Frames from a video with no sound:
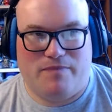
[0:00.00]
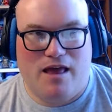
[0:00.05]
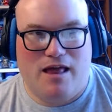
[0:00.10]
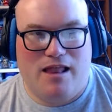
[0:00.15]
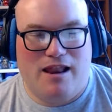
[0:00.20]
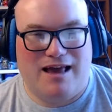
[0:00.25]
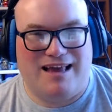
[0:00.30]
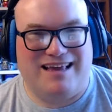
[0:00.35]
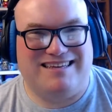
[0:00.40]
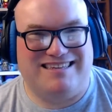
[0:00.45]

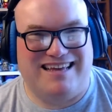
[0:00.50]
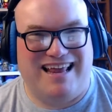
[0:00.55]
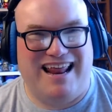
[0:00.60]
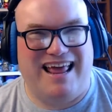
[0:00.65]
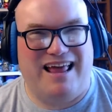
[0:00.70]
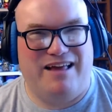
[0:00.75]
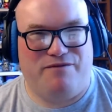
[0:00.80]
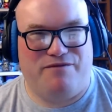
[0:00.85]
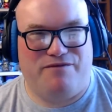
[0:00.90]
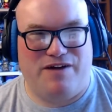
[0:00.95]
I said,
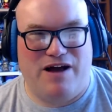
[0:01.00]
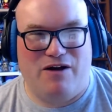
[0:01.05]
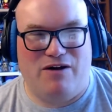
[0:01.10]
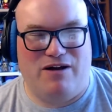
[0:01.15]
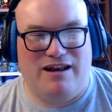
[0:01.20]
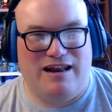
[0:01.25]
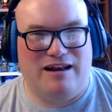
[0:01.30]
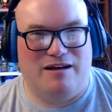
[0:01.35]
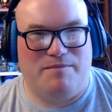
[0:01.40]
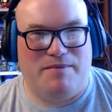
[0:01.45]
it felt
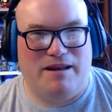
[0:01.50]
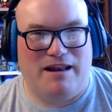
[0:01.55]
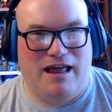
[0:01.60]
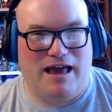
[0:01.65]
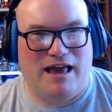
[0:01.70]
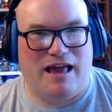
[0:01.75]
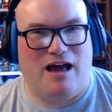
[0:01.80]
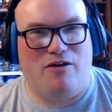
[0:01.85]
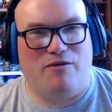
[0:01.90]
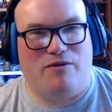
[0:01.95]
a little bit
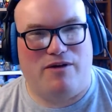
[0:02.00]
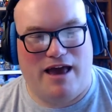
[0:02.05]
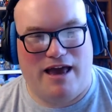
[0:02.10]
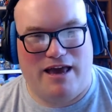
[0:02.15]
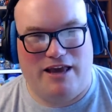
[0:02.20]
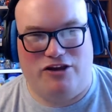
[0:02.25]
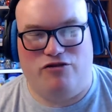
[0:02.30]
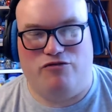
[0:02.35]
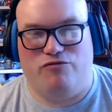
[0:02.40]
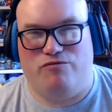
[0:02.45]
like, okay,
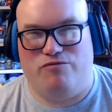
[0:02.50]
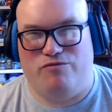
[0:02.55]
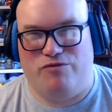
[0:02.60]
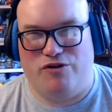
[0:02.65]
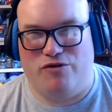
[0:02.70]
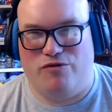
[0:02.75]
you've